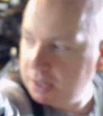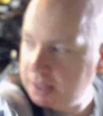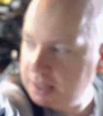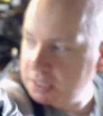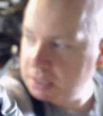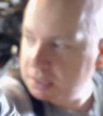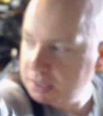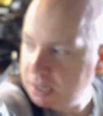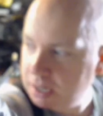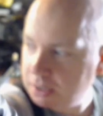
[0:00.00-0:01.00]
like this,
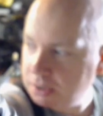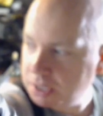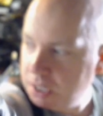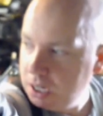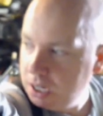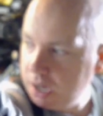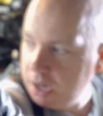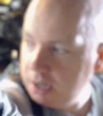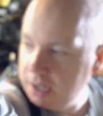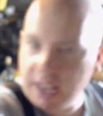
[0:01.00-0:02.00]
there it goes,
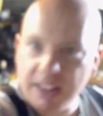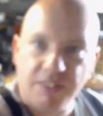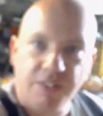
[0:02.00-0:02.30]
has